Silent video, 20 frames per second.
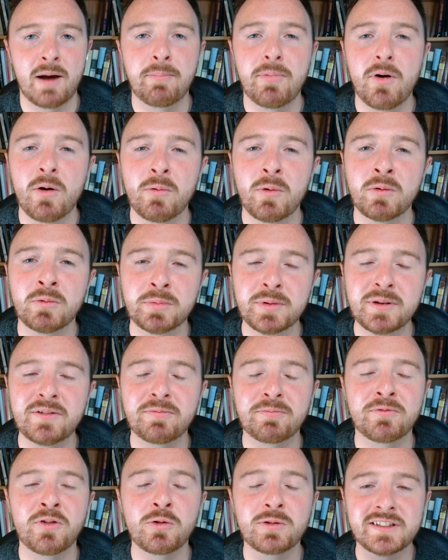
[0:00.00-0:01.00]
And part one will be
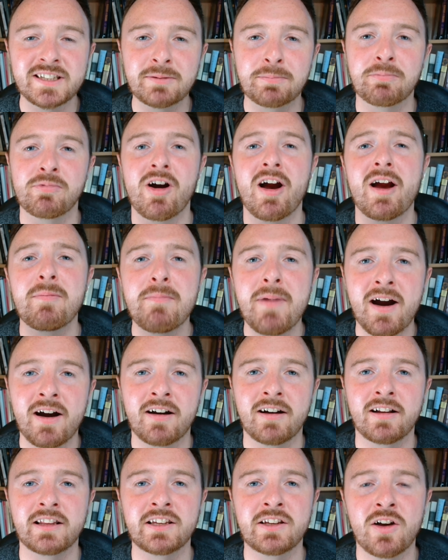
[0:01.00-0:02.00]
focusing
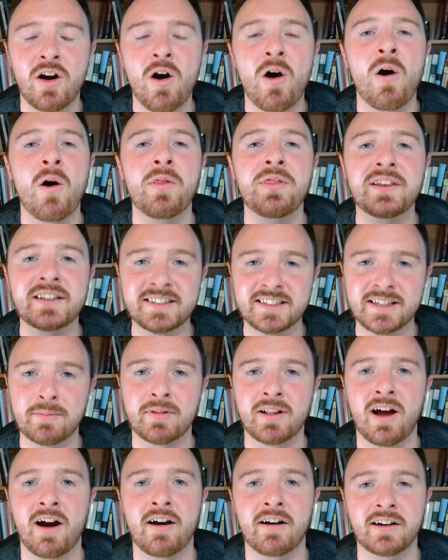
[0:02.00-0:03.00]
primarily on the
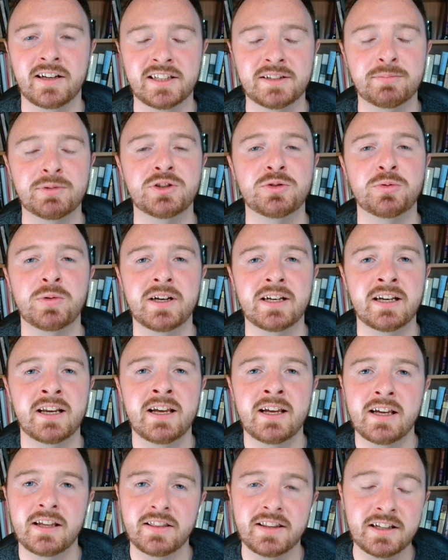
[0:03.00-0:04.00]
similarities between
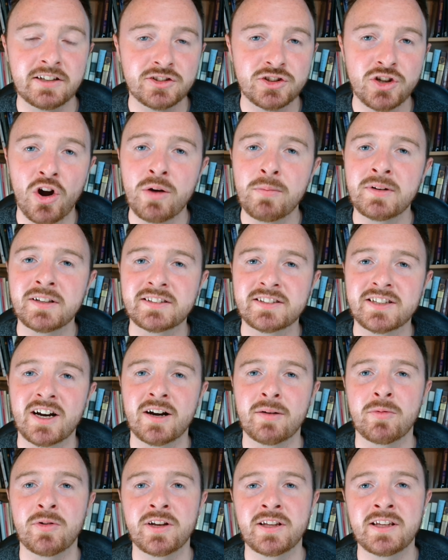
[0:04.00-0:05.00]
the endowment
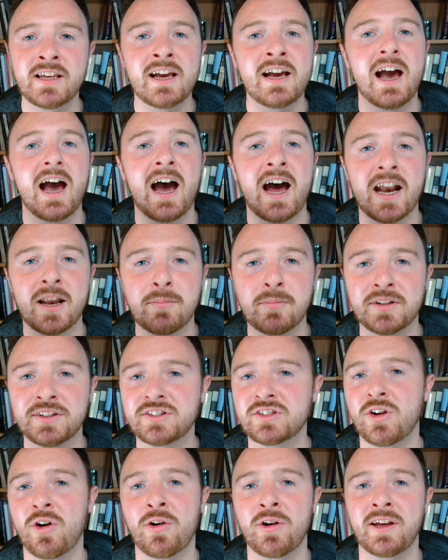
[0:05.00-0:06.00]
ceremony and a
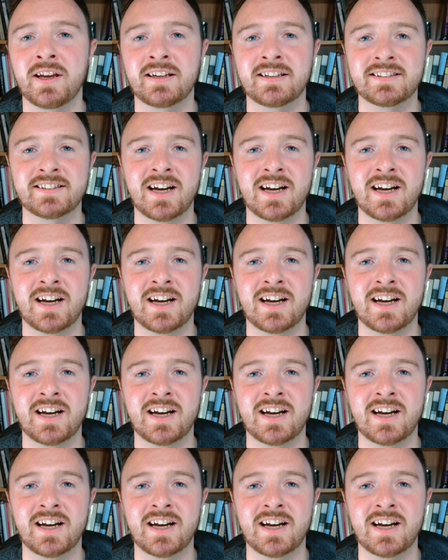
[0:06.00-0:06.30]
Masonic